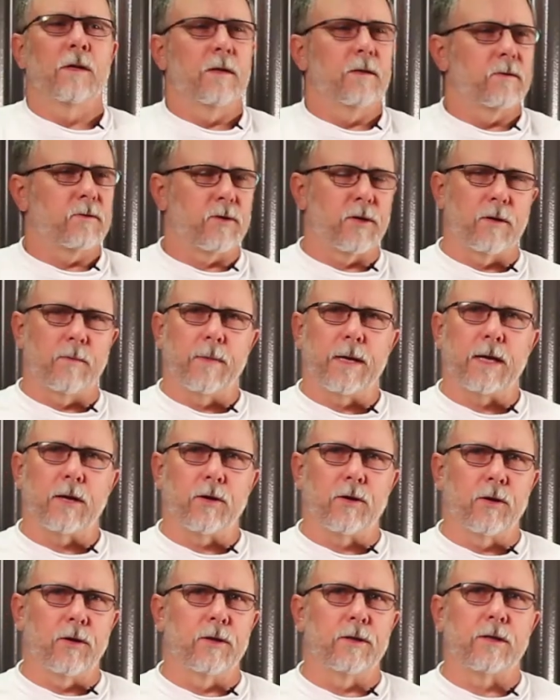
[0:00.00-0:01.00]
It's going to be a
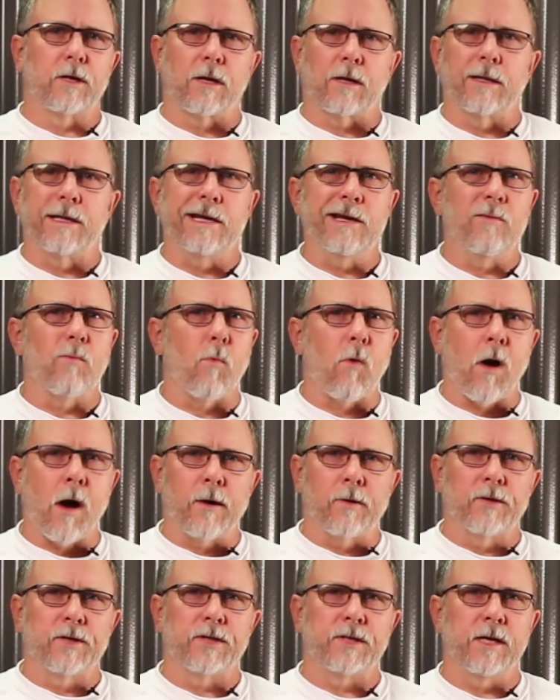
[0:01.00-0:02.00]
good, clean
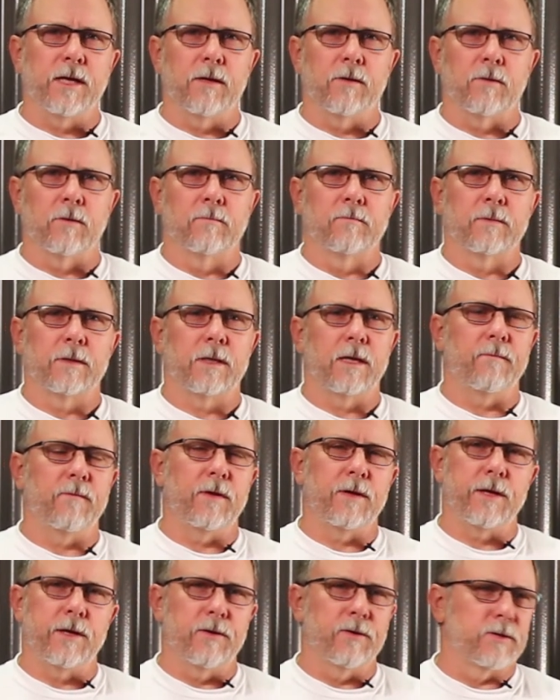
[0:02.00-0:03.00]
water seal, give you
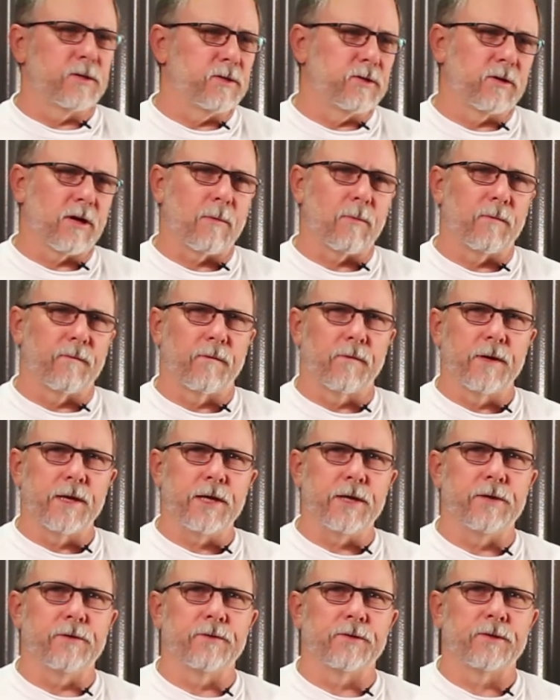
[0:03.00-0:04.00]
years of trouble-free
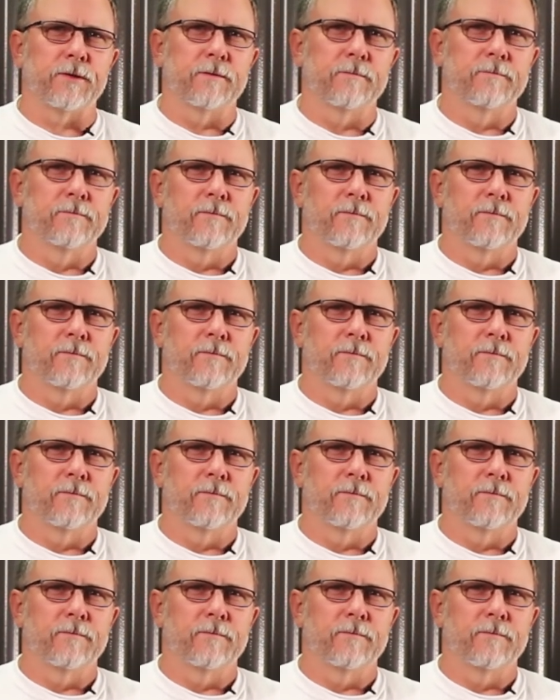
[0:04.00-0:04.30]
use.